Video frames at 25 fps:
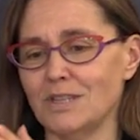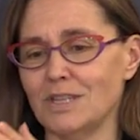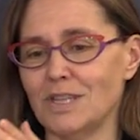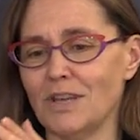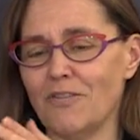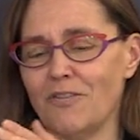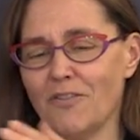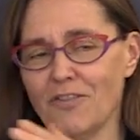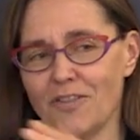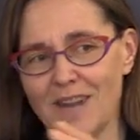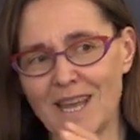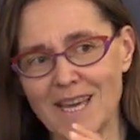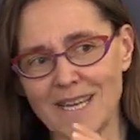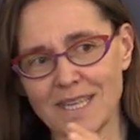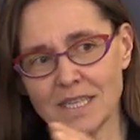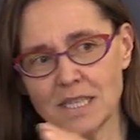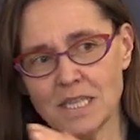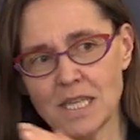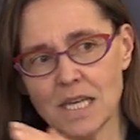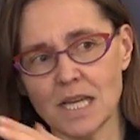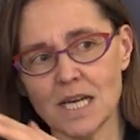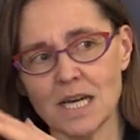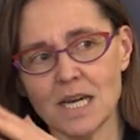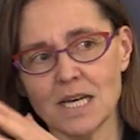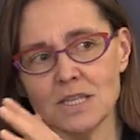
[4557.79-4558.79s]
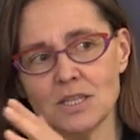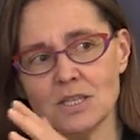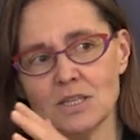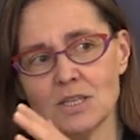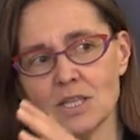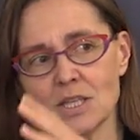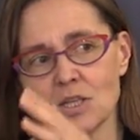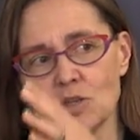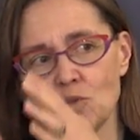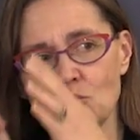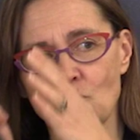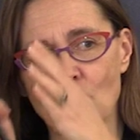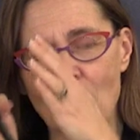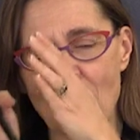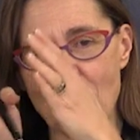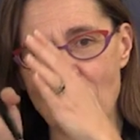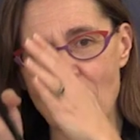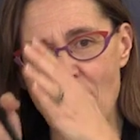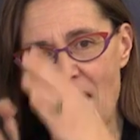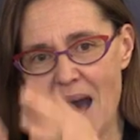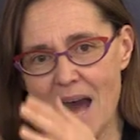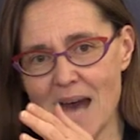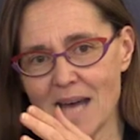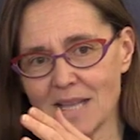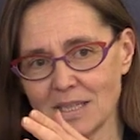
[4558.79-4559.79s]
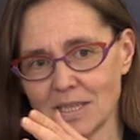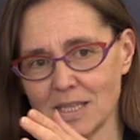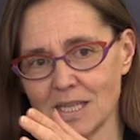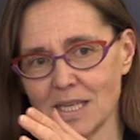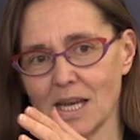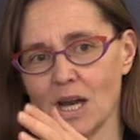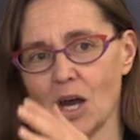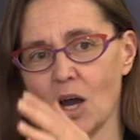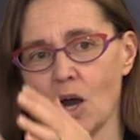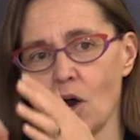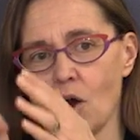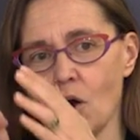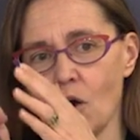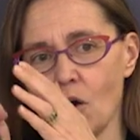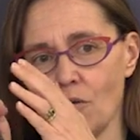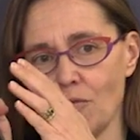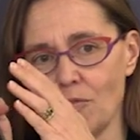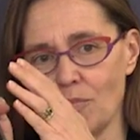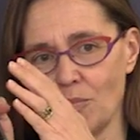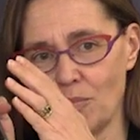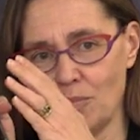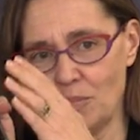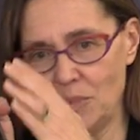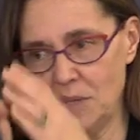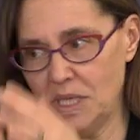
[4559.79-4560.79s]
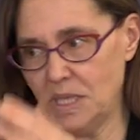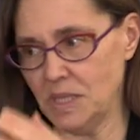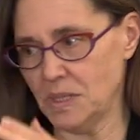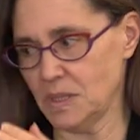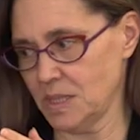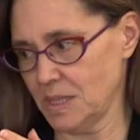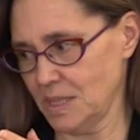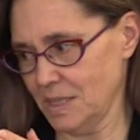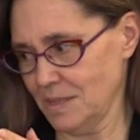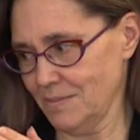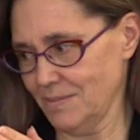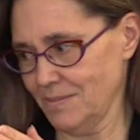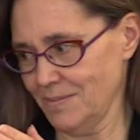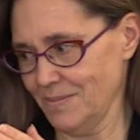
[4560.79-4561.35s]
deflect the country to a path of peace.